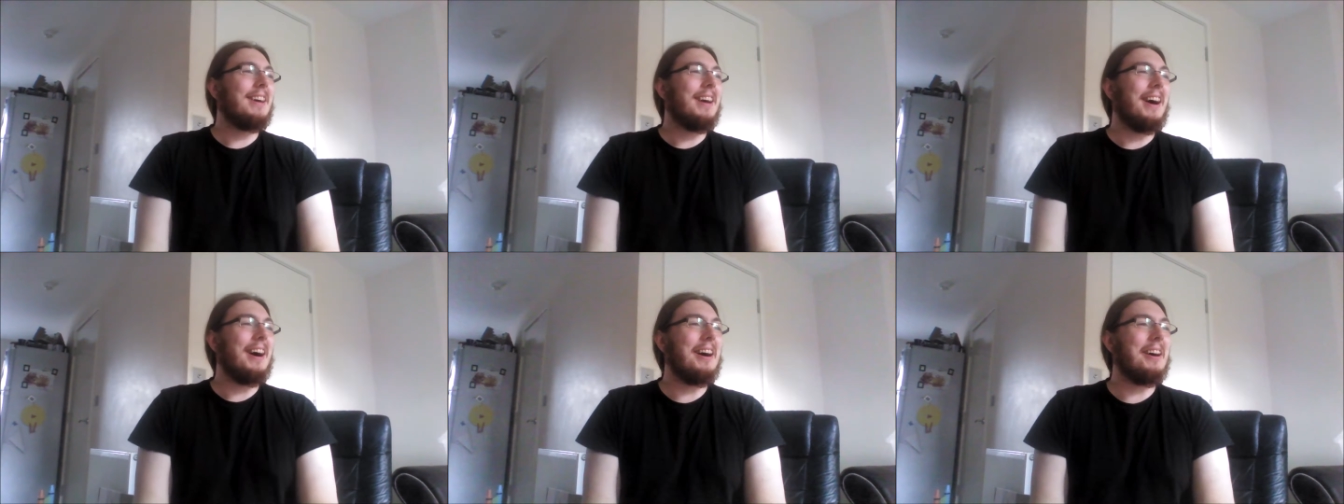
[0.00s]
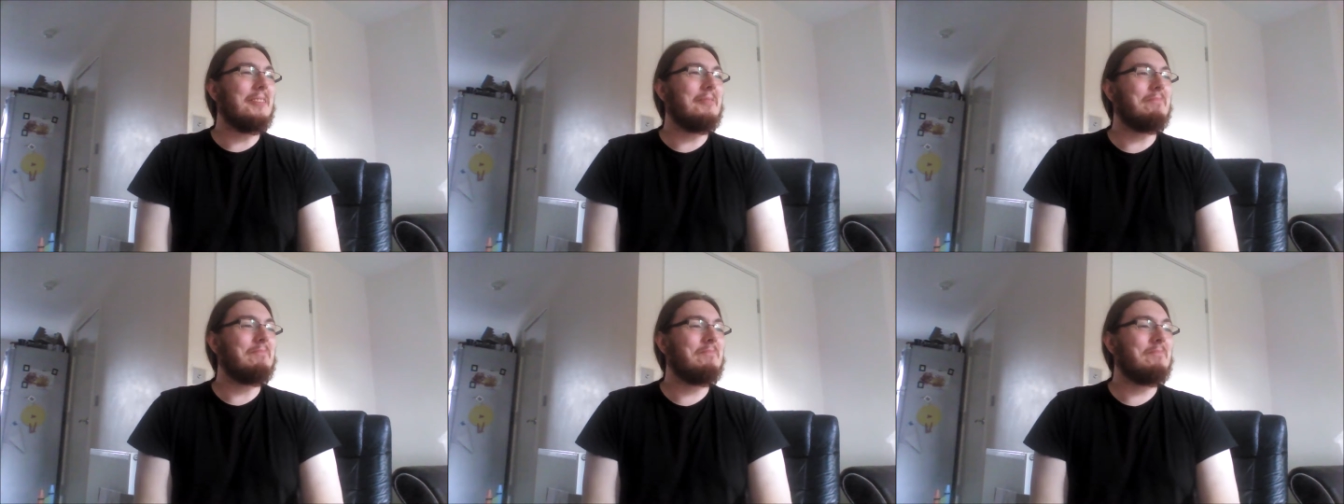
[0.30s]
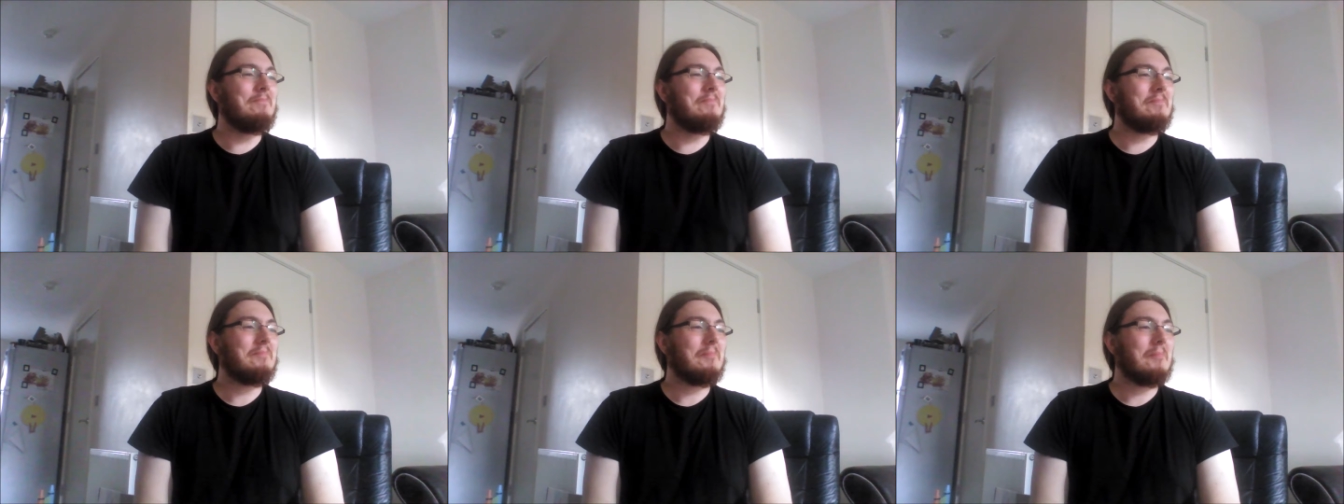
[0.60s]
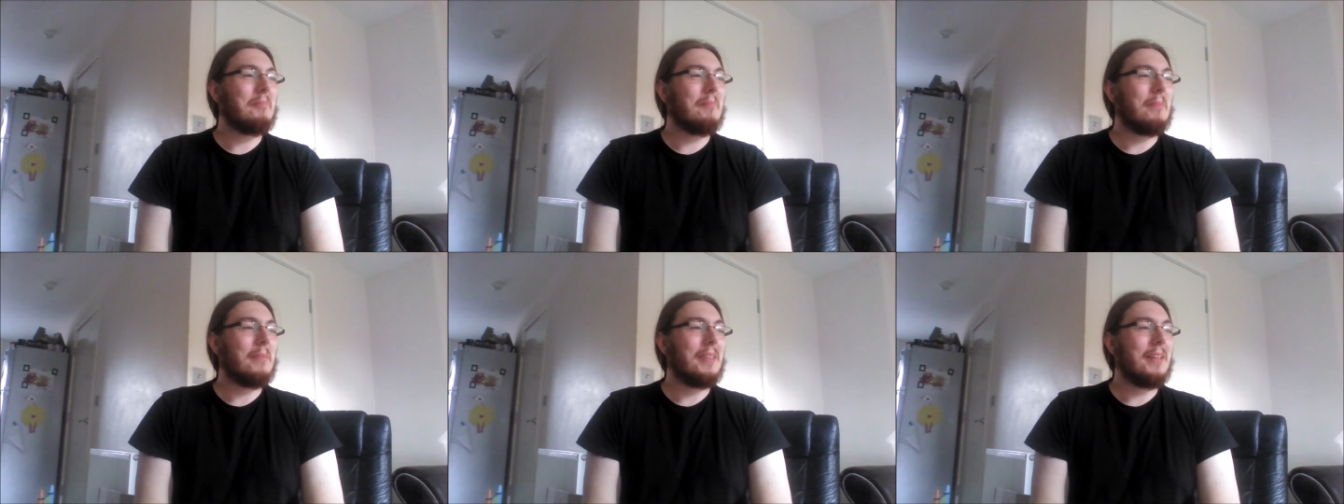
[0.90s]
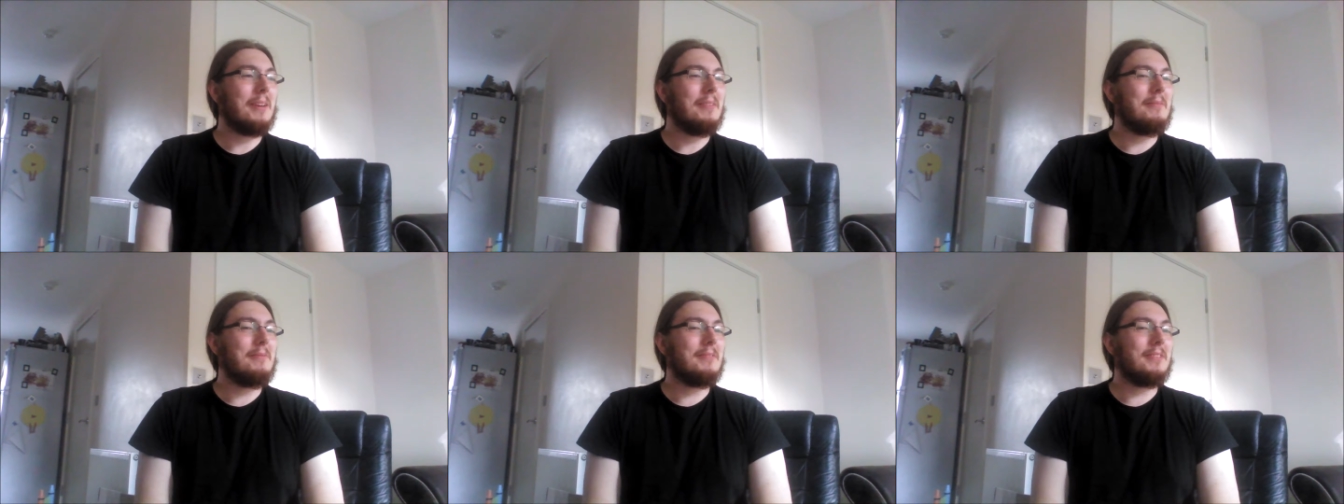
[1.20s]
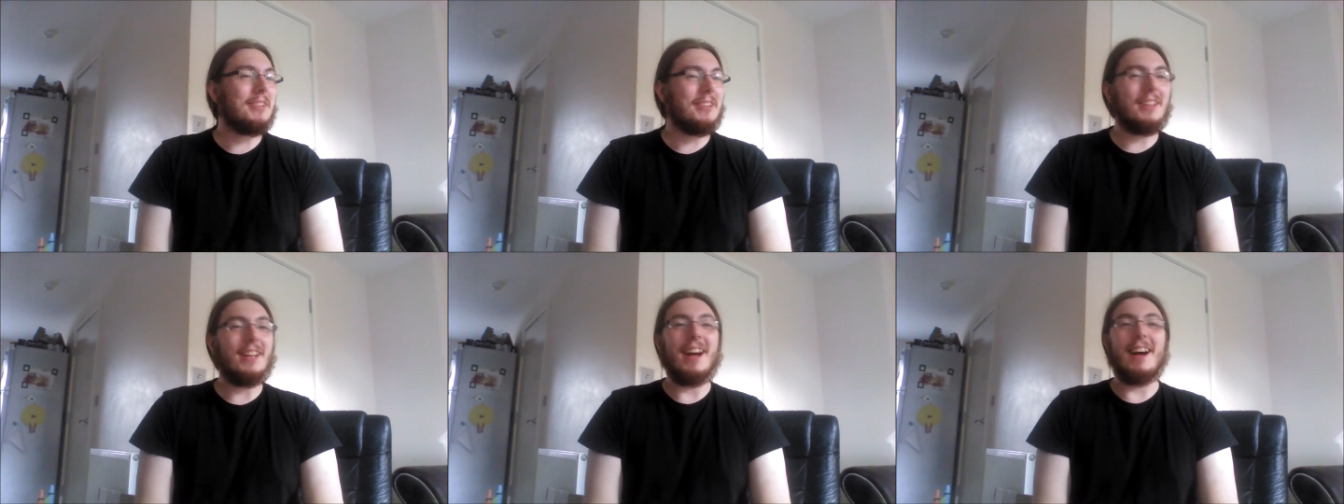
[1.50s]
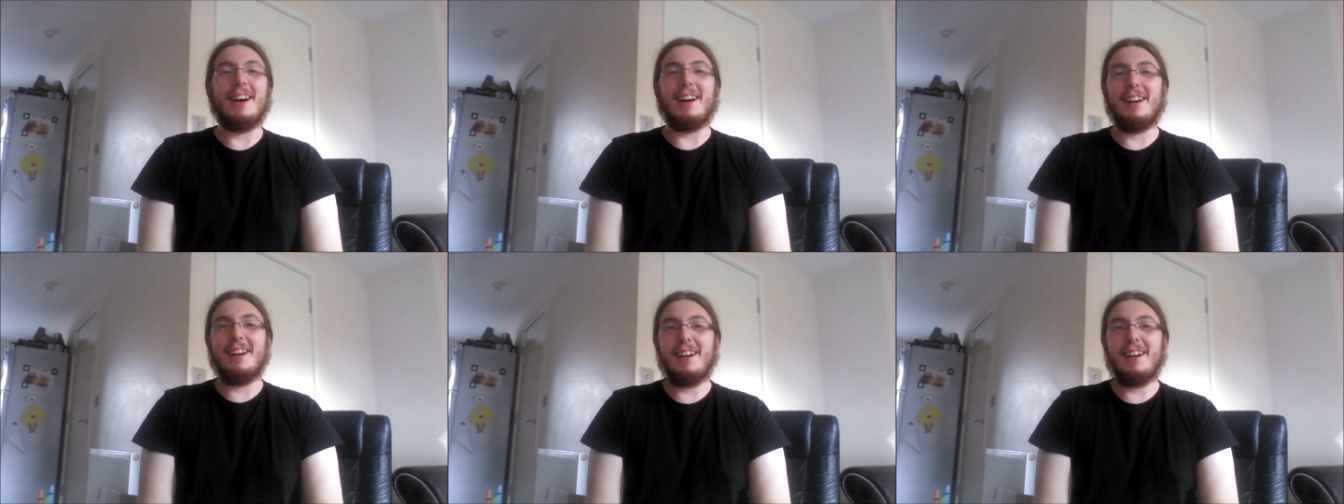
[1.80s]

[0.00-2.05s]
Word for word: Um, so yeah,